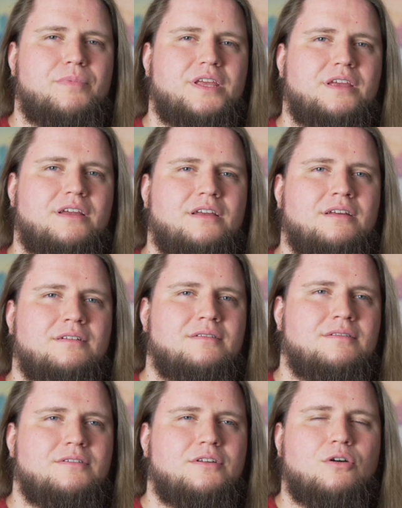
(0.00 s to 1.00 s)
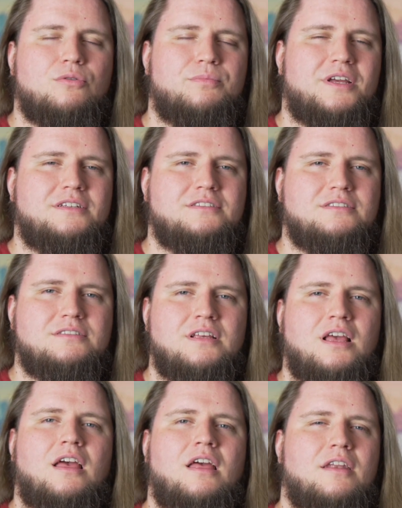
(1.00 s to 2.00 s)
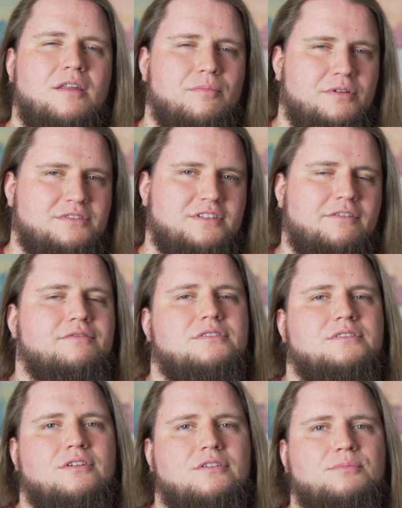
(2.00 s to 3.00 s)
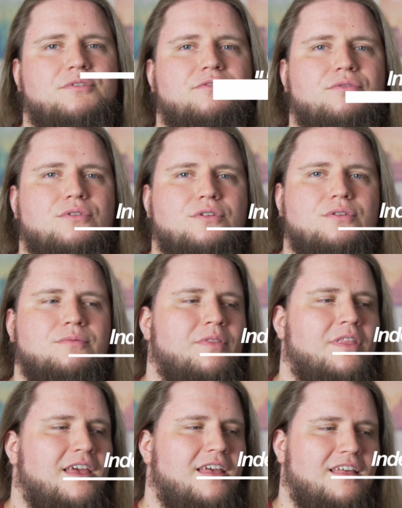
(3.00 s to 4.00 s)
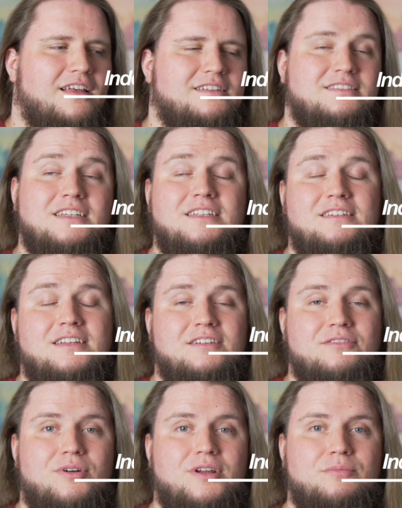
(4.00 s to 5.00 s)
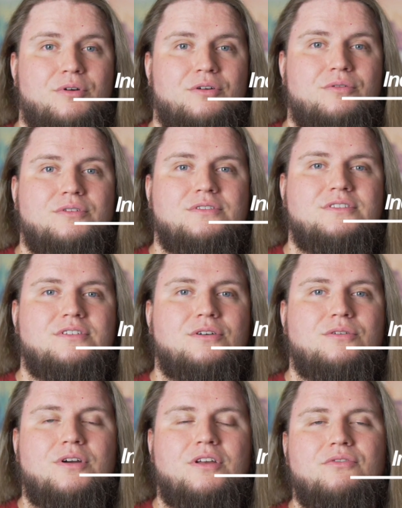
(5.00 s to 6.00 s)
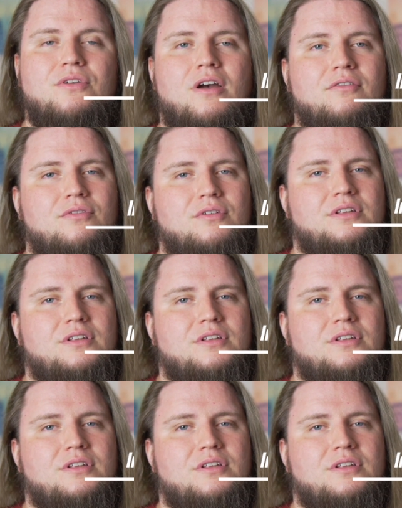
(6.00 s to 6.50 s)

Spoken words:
big code bases, number 7 is gonna be for you. It's Indent Rainbow. So if you have your